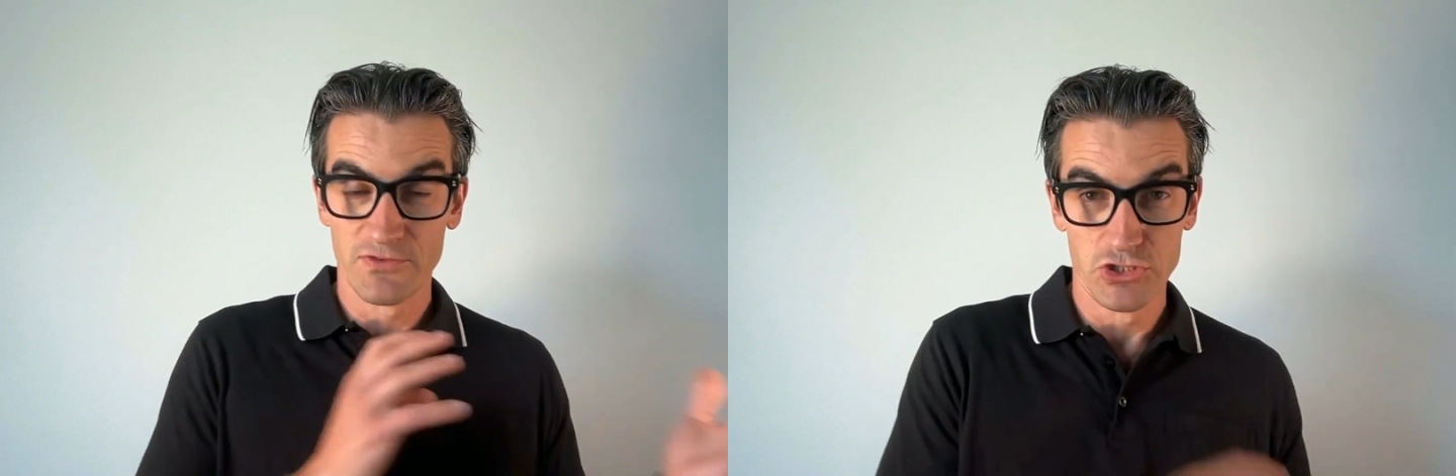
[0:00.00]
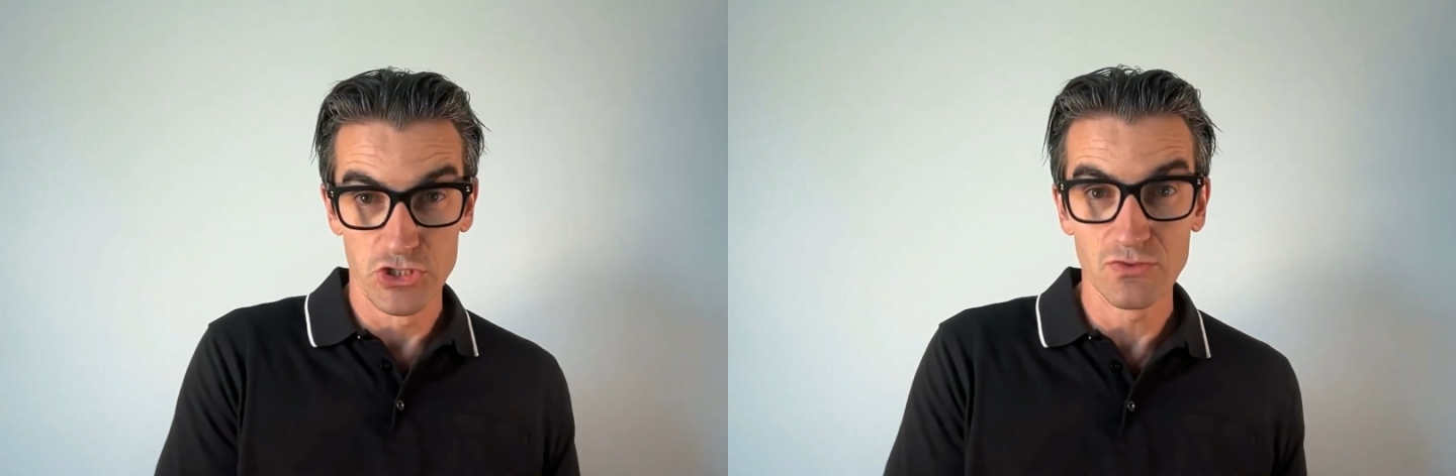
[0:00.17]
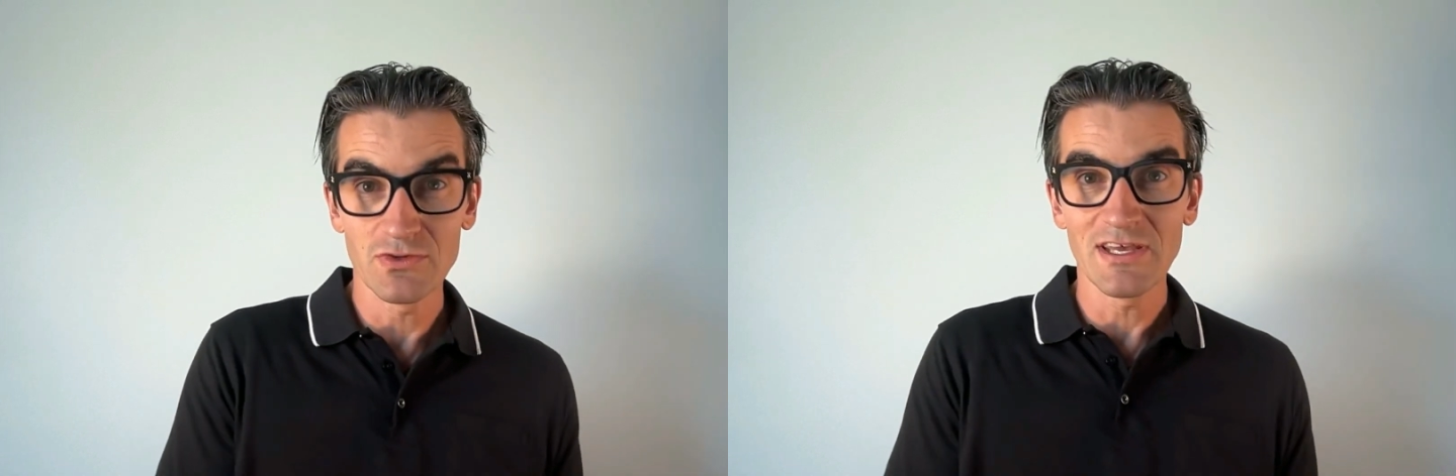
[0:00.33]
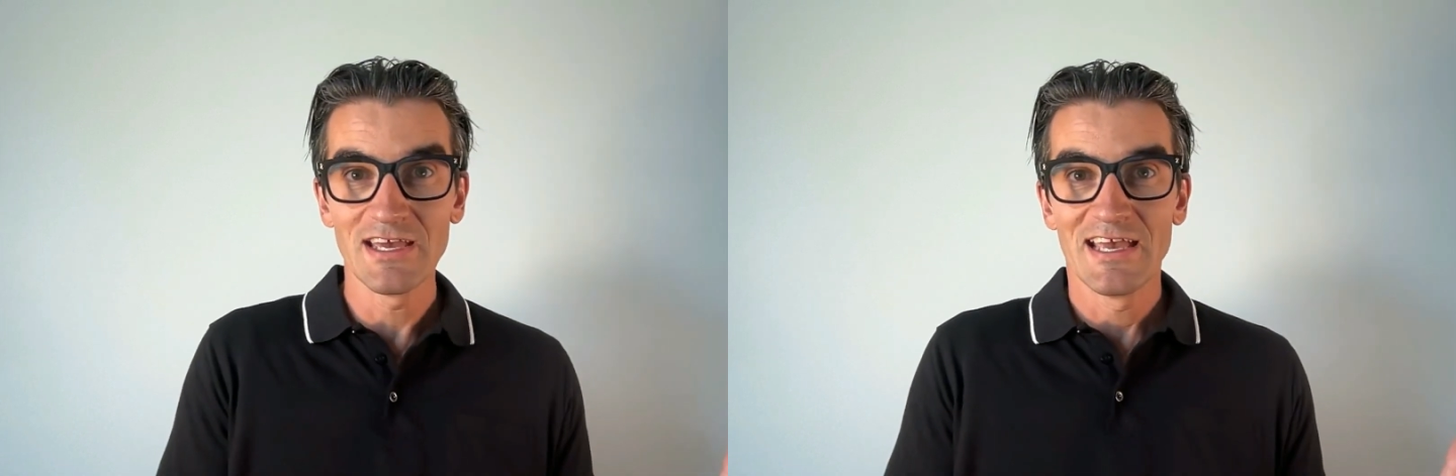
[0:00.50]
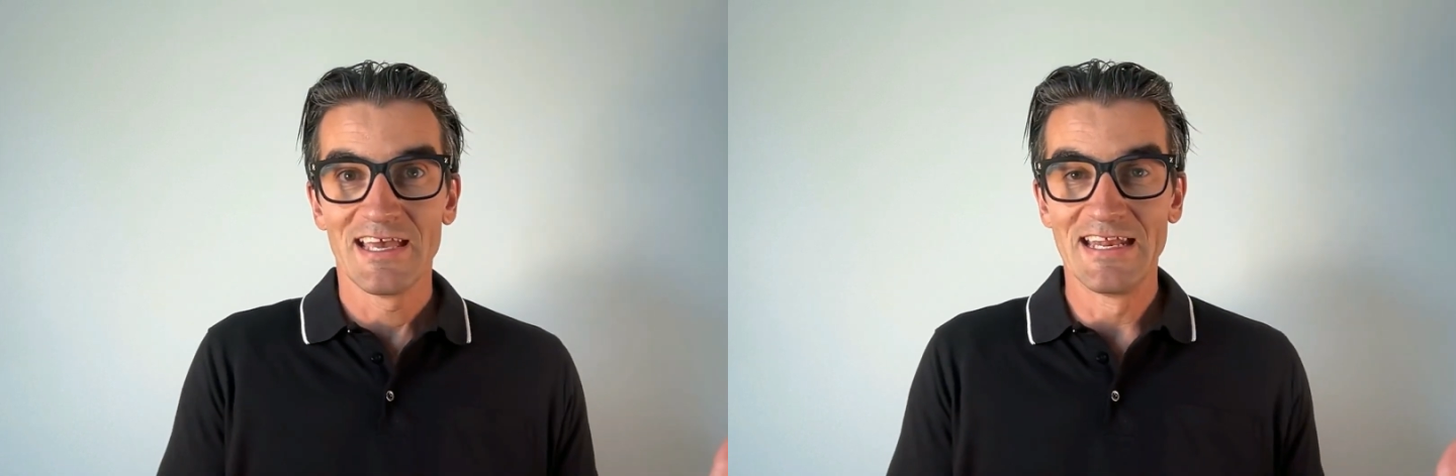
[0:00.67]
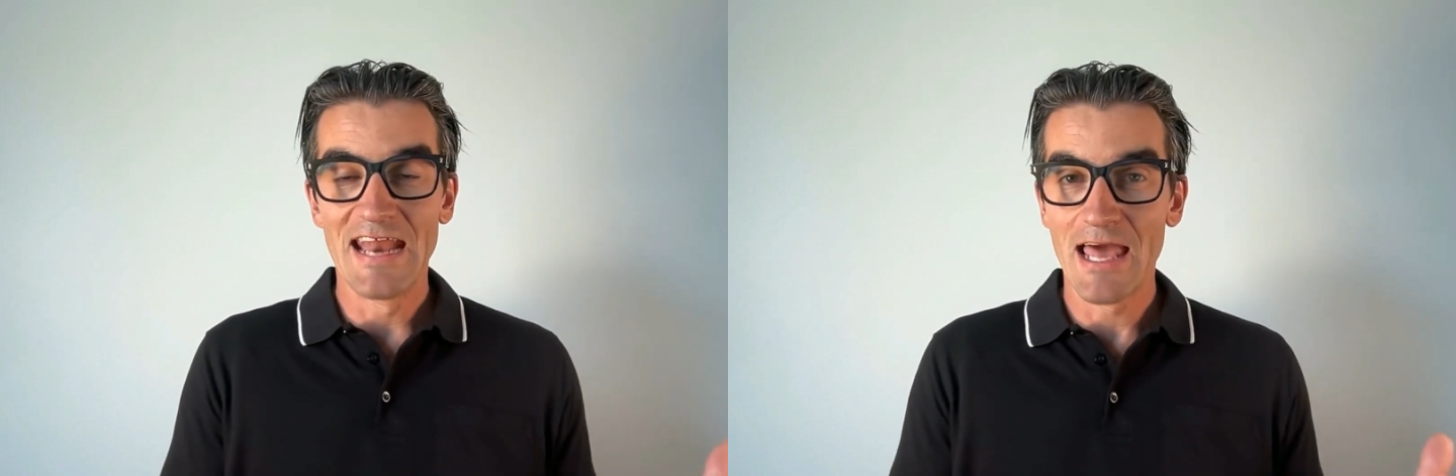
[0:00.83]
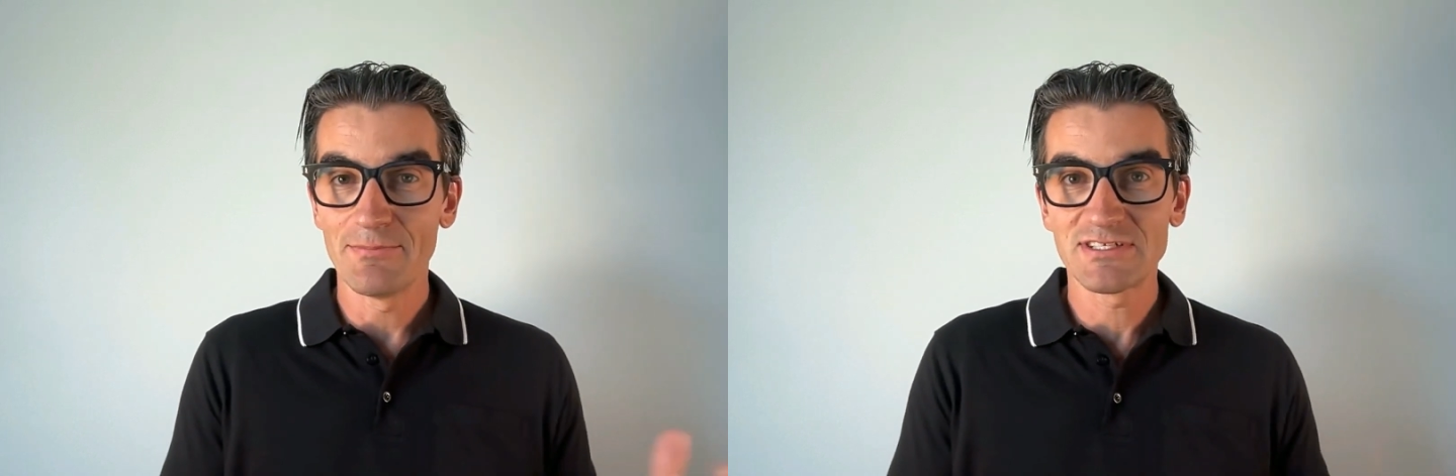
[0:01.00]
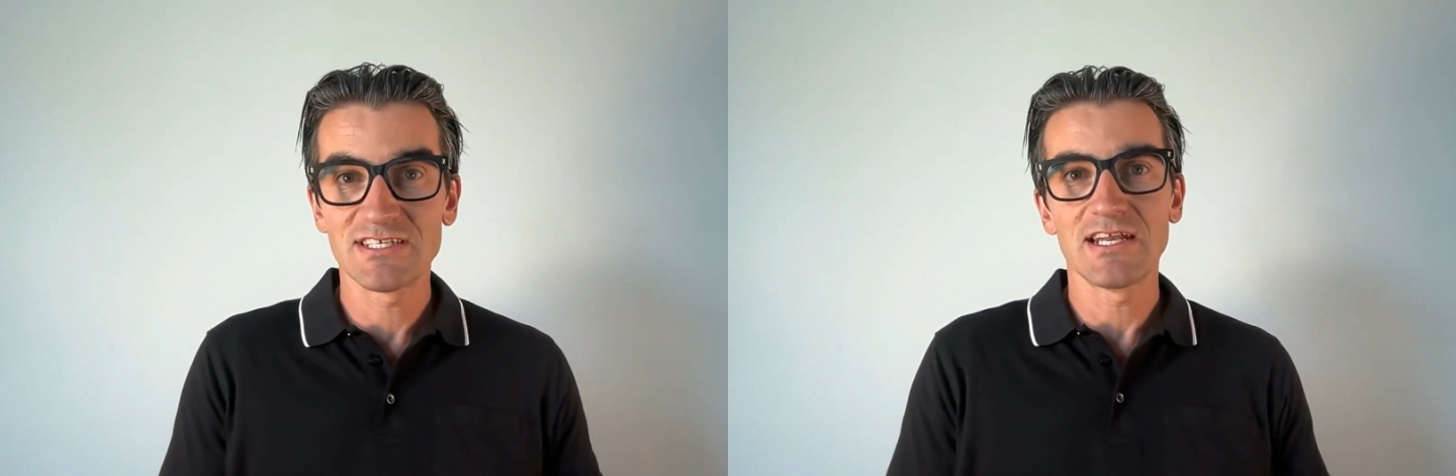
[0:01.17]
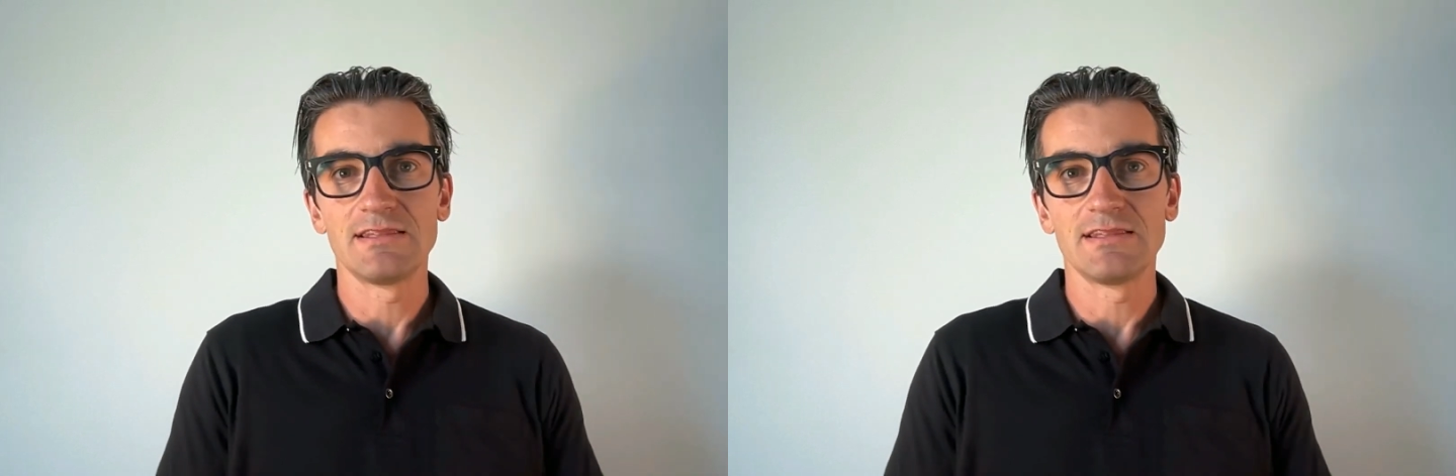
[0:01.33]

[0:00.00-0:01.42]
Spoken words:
June in Edmonton,